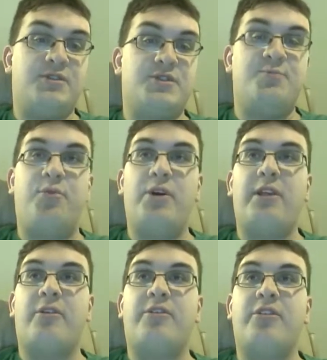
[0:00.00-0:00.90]

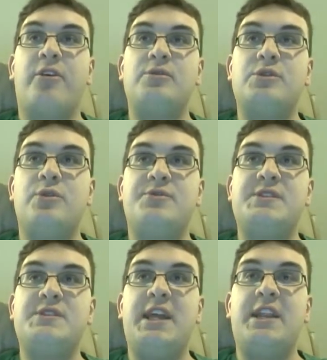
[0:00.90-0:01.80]
spoiler to those who have
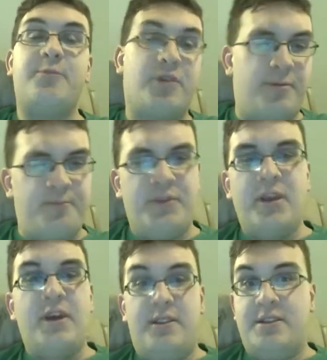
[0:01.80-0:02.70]
seen it, but
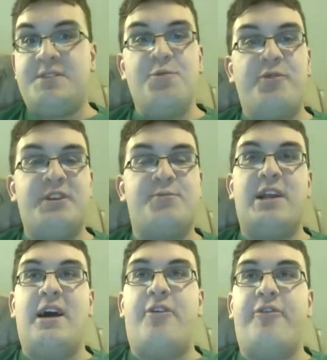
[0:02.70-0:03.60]
this movie's
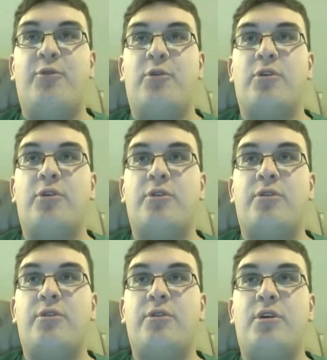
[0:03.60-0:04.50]
been out
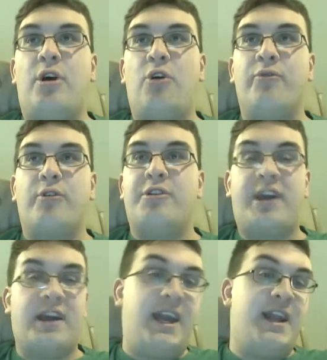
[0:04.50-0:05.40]
for over a
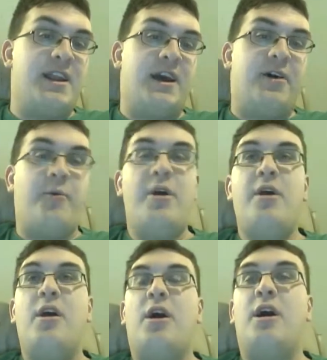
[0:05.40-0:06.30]
decade now.
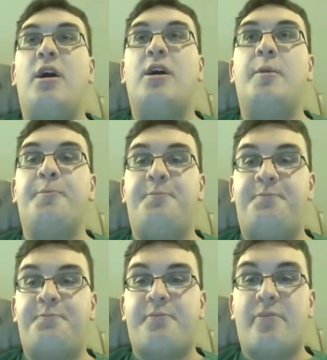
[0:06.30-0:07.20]
And
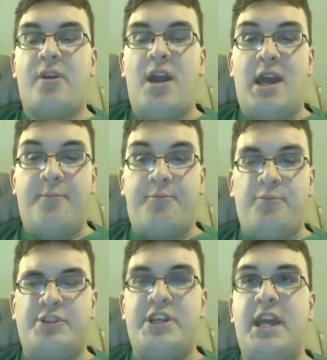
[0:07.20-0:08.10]

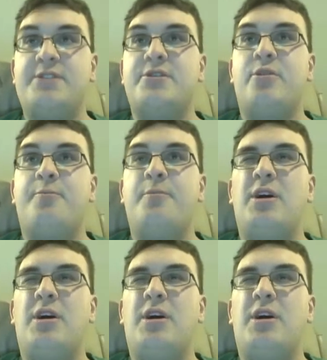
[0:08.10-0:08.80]
Chancellor